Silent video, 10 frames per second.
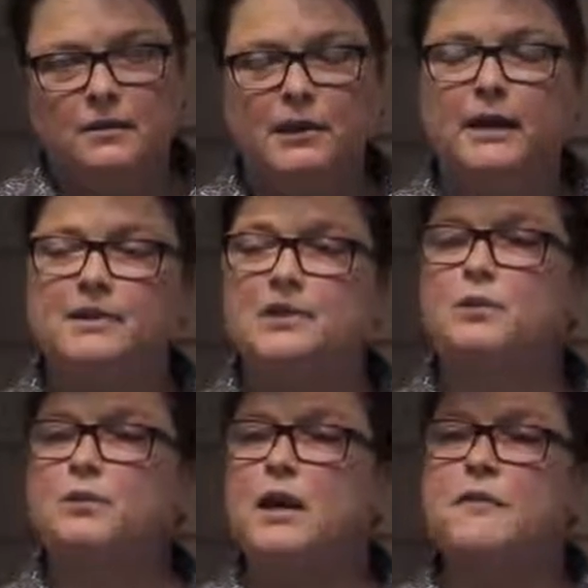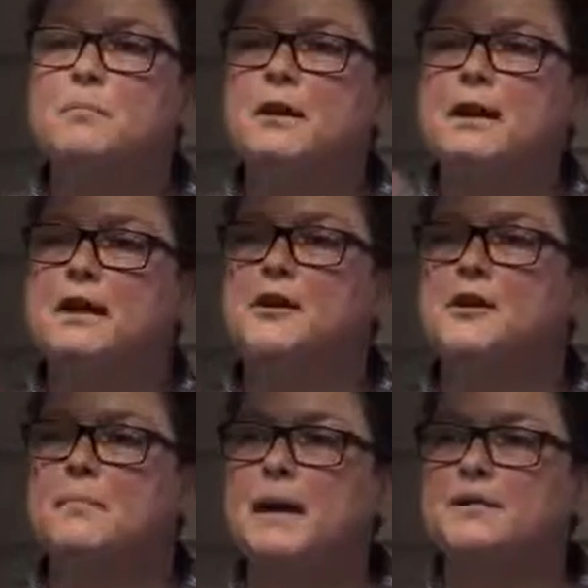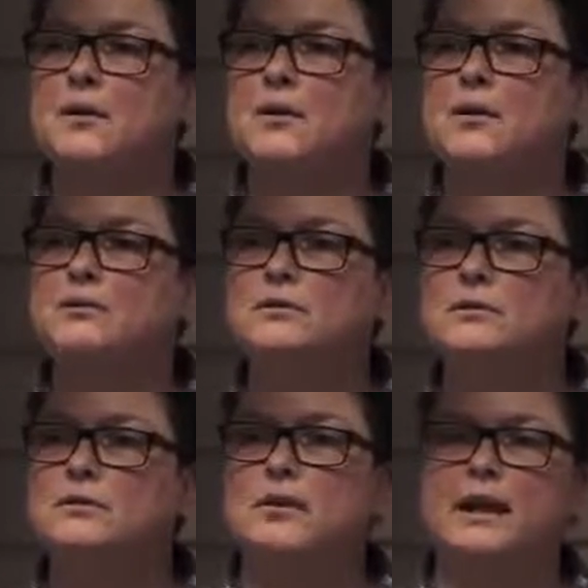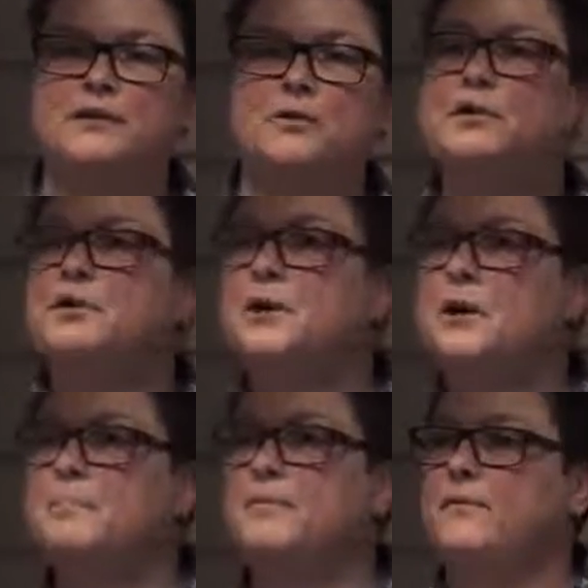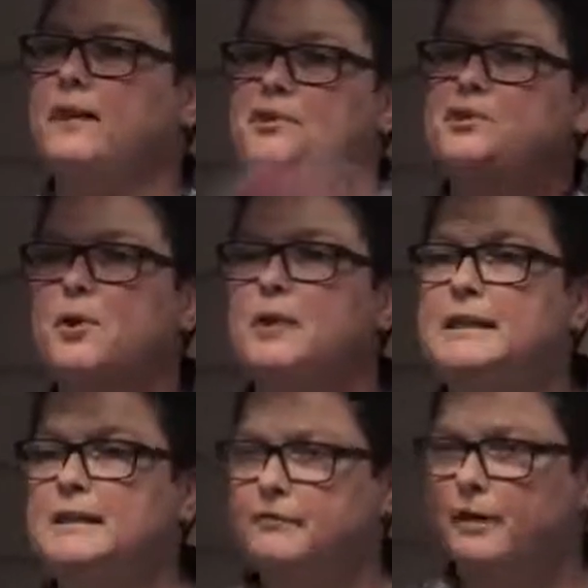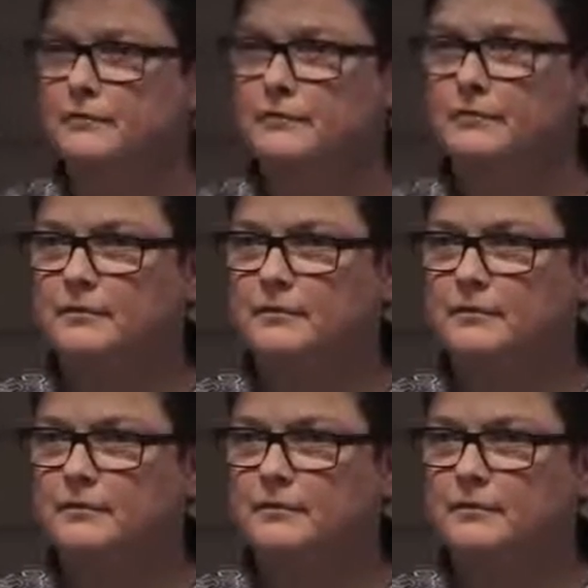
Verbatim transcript: Okay, so everybody hear about the whole new. Okay, so in Europe things are totally different.